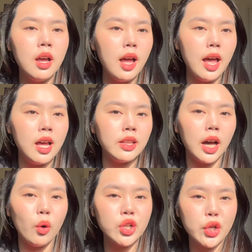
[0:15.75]
and I
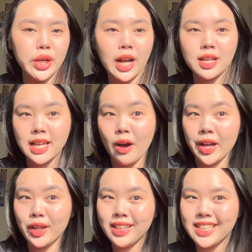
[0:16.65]
want to show you guys how I
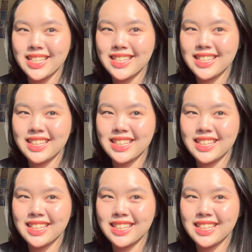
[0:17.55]
got this.